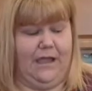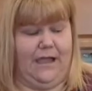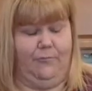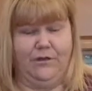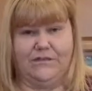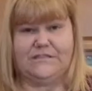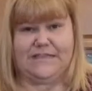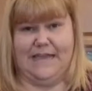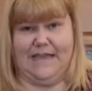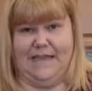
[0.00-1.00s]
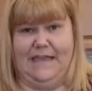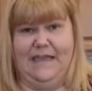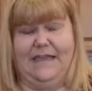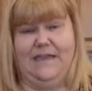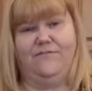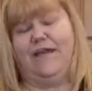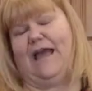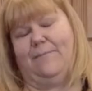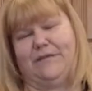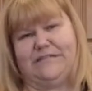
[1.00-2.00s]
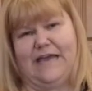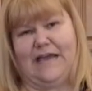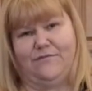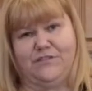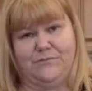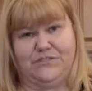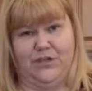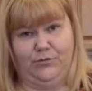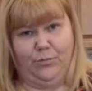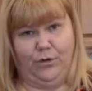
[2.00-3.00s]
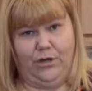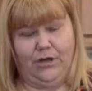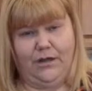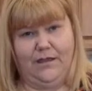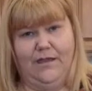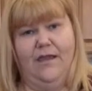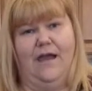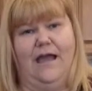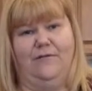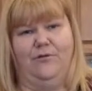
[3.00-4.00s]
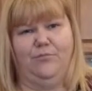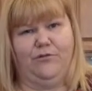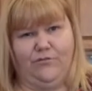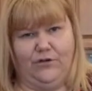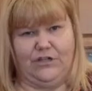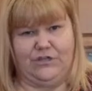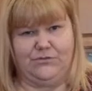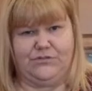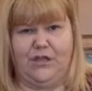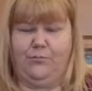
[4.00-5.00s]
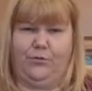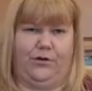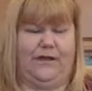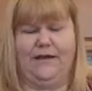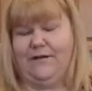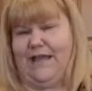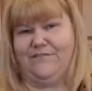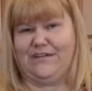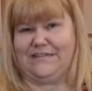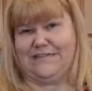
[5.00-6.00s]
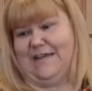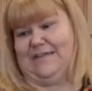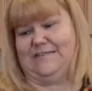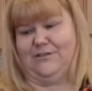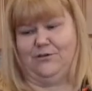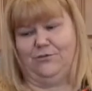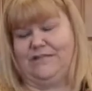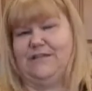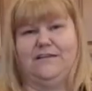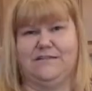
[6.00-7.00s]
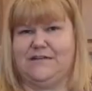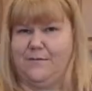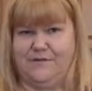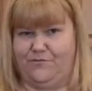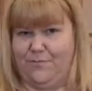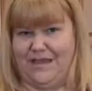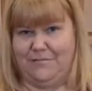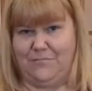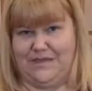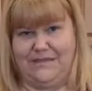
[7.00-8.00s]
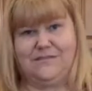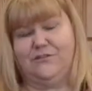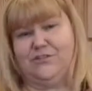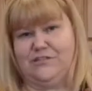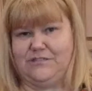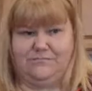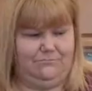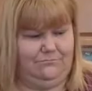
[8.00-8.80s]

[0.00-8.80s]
I will say, if I happen to have some salt pork, I would prefer to use salt pork. I don't have any today, so that's not going to stop me from making beans. I'll just